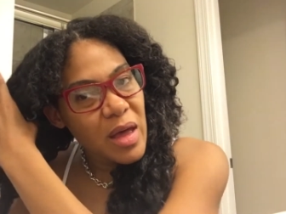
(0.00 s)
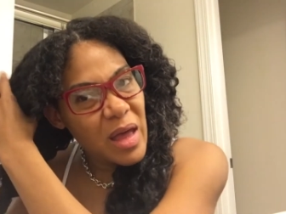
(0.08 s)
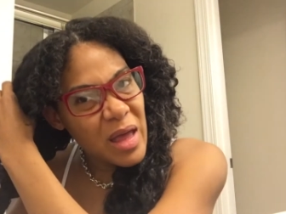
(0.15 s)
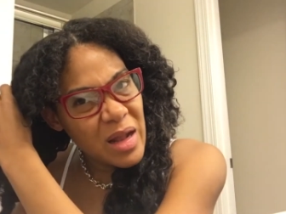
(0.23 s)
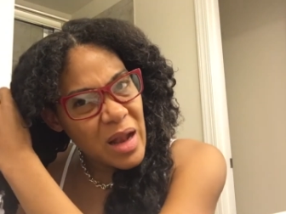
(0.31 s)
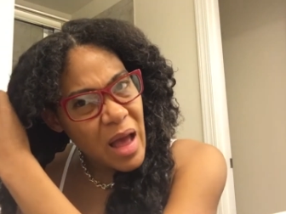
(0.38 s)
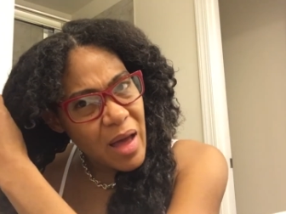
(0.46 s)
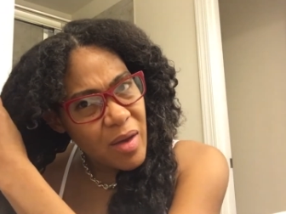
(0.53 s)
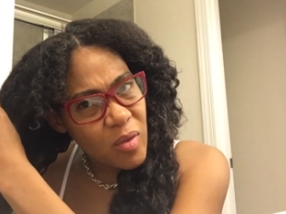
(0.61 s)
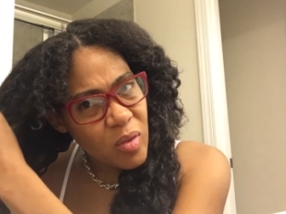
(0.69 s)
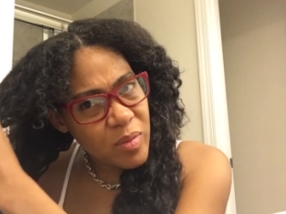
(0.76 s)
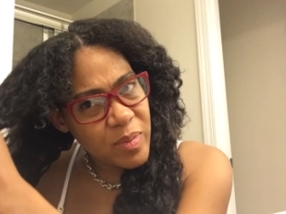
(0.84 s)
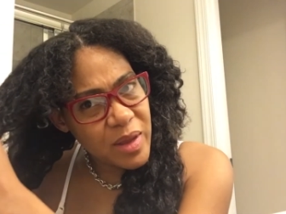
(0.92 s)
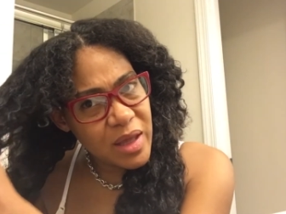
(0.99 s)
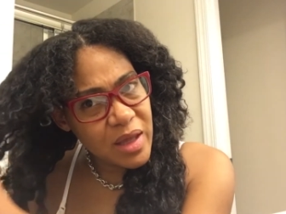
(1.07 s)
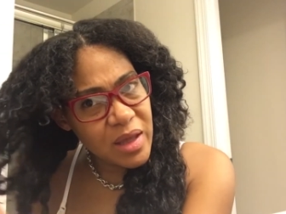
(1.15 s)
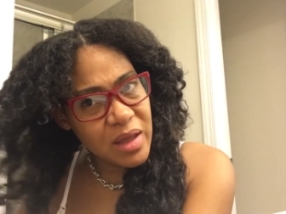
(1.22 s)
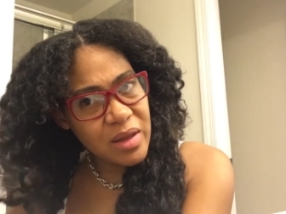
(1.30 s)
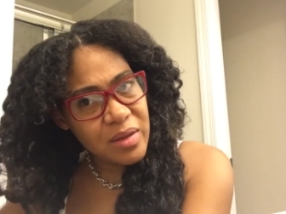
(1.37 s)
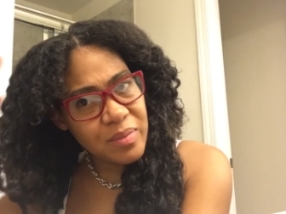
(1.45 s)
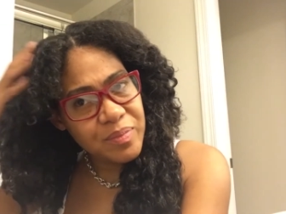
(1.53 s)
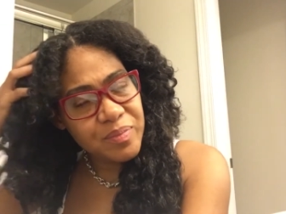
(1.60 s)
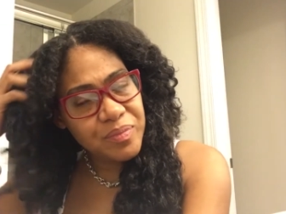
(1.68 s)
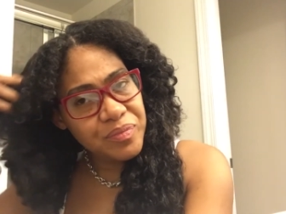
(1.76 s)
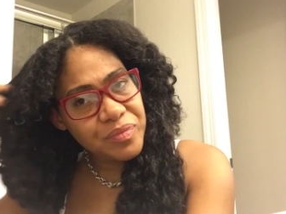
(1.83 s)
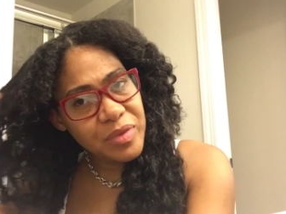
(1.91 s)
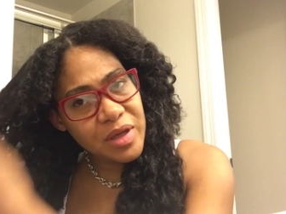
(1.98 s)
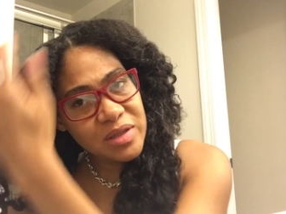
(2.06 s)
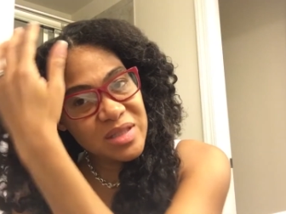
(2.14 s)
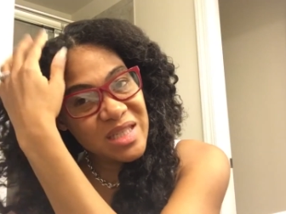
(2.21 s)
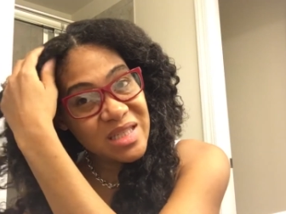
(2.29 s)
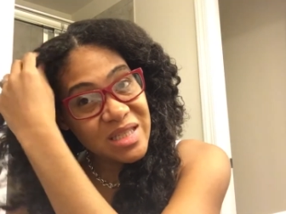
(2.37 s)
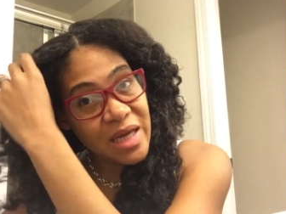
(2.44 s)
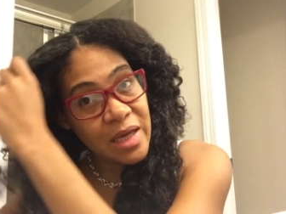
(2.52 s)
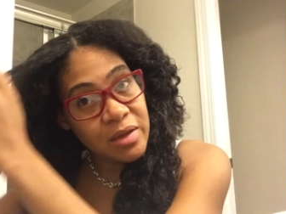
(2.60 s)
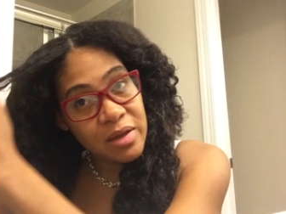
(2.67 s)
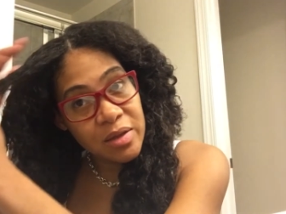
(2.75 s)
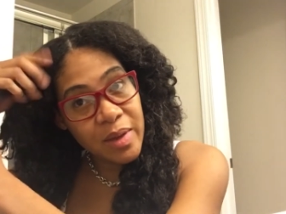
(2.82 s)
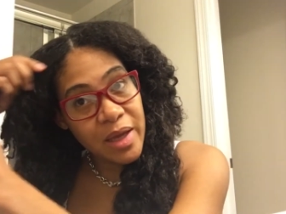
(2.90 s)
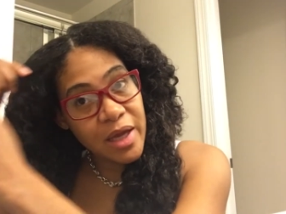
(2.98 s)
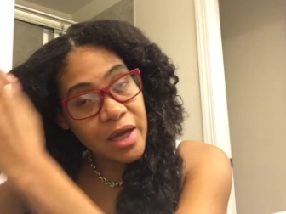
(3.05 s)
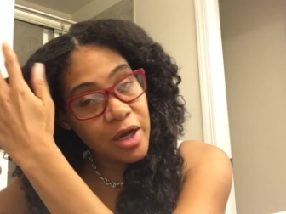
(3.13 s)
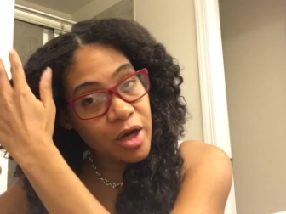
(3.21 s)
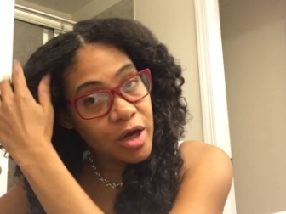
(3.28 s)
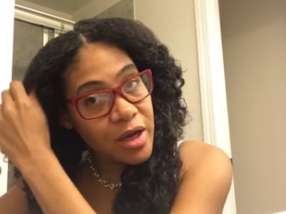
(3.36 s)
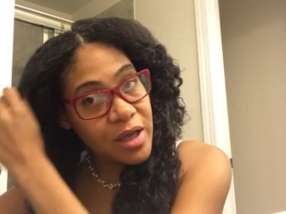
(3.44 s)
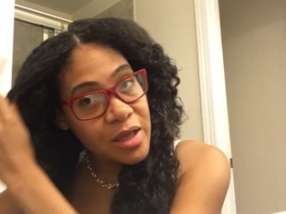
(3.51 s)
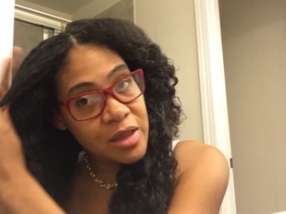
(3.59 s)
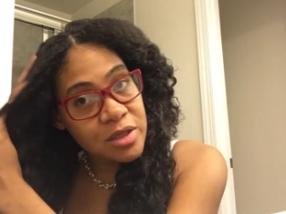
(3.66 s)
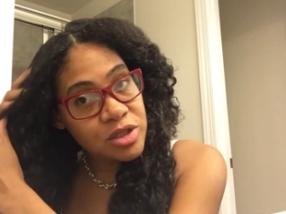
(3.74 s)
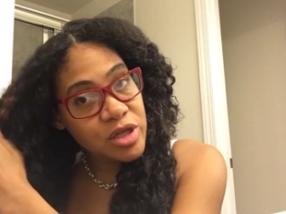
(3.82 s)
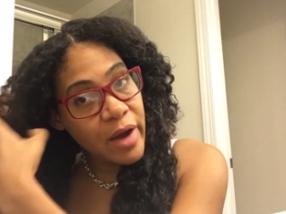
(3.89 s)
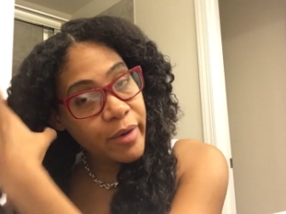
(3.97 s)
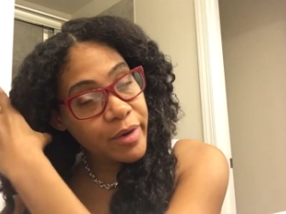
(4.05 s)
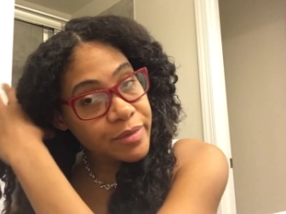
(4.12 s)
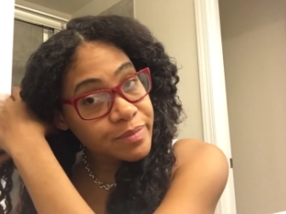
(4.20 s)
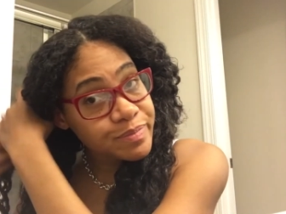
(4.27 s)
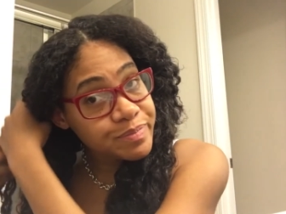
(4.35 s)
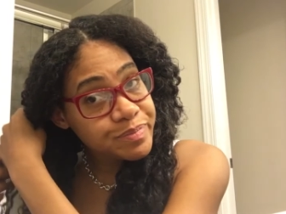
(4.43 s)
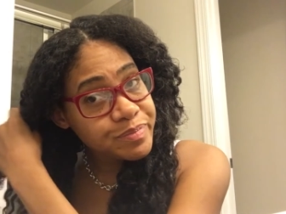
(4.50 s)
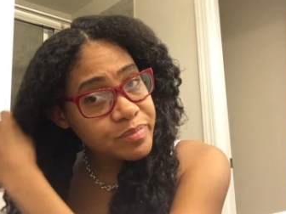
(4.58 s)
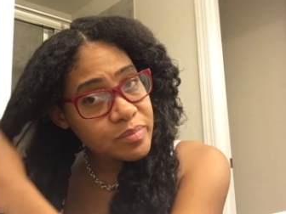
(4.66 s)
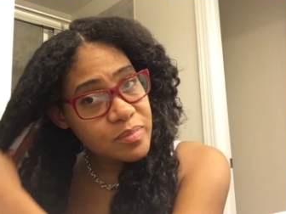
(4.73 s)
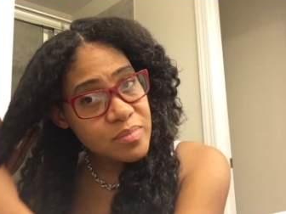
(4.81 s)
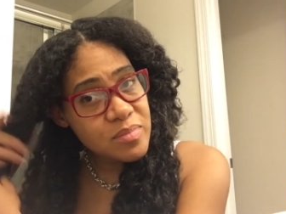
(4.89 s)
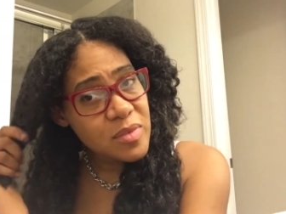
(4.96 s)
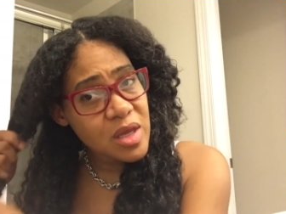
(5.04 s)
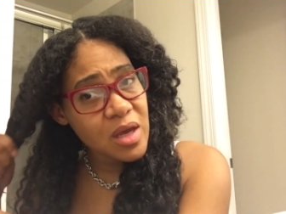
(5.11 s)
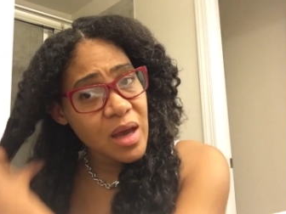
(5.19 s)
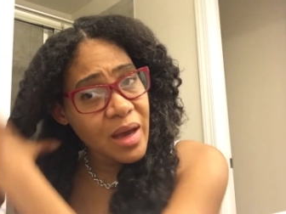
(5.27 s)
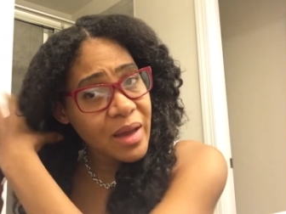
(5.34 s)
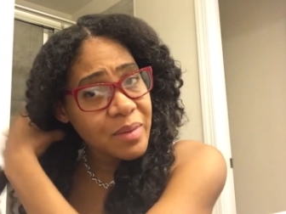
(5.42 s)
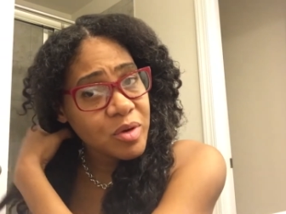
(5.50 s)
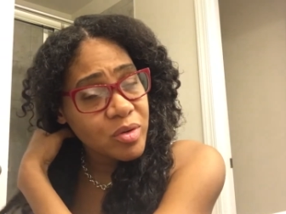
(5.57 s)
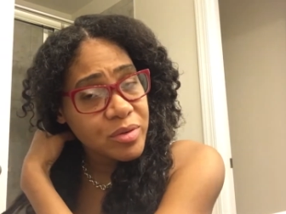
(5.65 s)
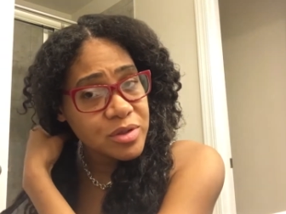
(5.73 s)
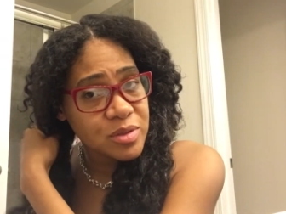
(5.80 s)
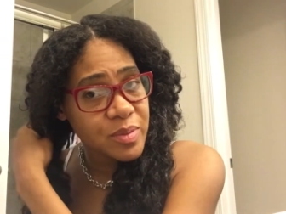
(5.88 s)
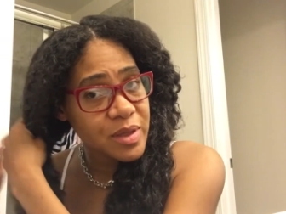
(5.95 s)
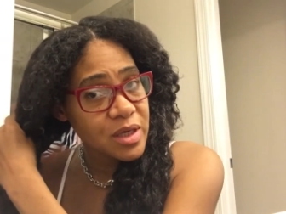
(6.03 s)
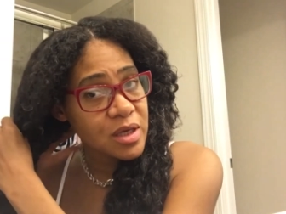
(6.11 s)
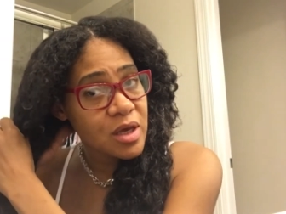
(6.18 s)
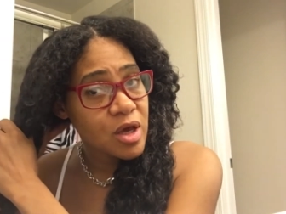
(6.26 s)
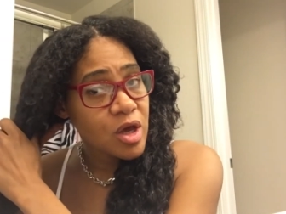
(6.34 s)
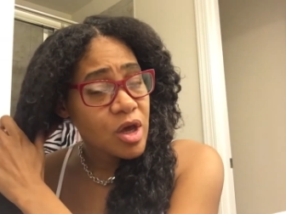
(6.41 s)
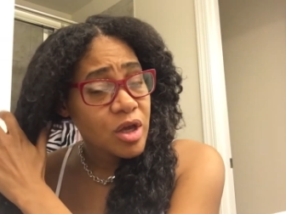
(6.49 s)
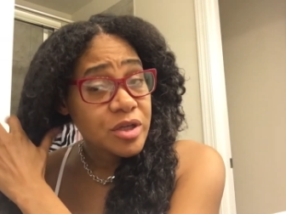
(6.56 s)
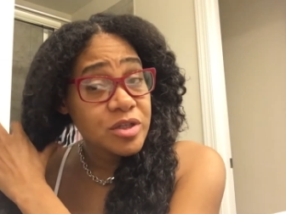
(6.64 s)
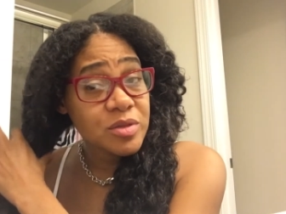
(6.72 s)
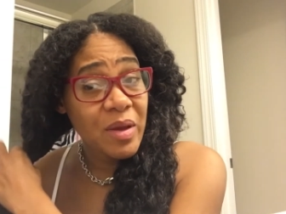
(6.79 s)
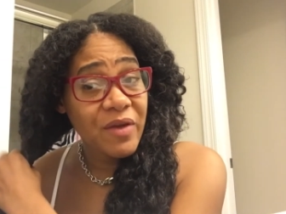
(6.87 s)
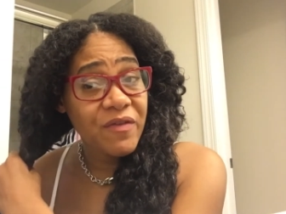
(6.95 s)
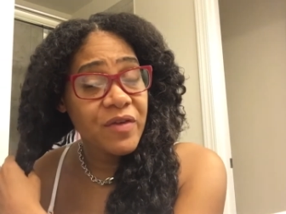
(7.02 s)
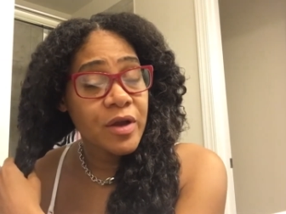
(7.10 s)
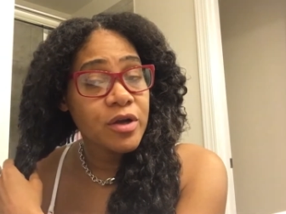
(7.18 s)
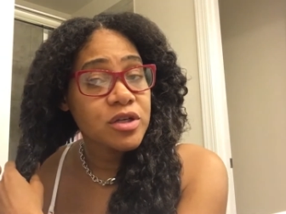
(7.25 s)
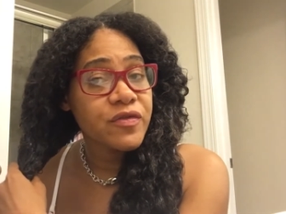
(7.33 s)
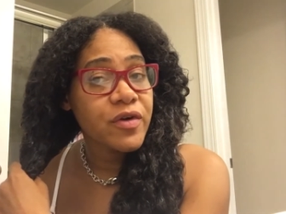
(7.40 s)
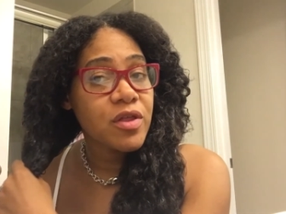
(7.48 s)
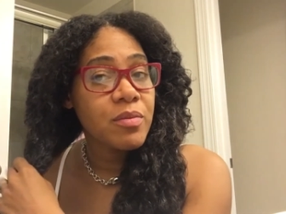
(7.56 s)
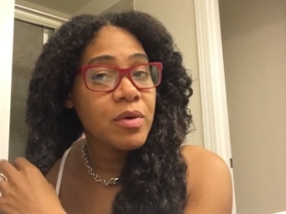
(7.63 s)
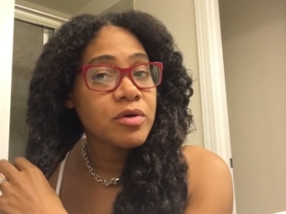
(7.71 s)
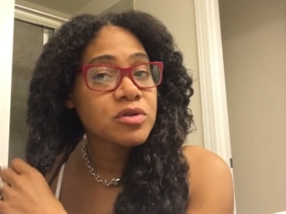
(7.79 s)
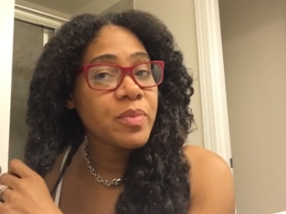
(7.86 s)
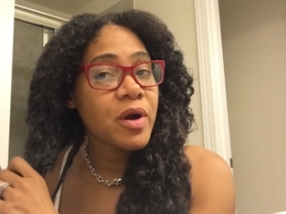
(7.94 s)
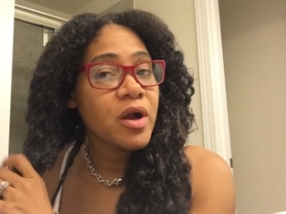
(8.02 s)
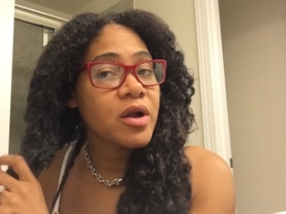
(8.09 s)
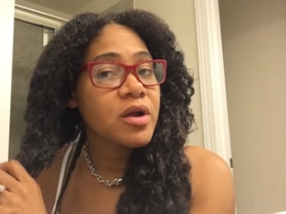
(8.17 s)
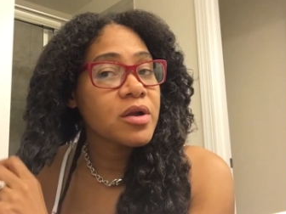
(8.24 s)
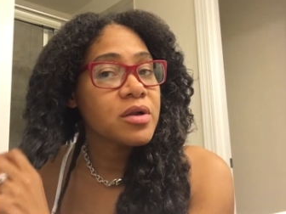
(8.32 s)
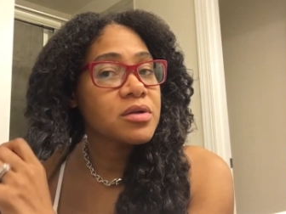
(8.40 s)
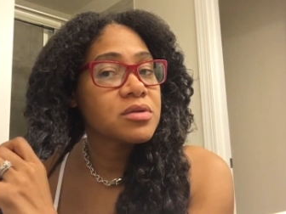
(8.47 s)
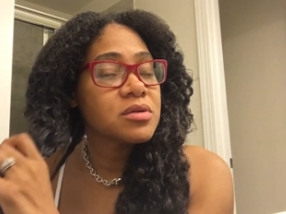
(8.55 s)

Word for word: and I will be detangling my hair in the shower. I'm going to be using my fingers for the most part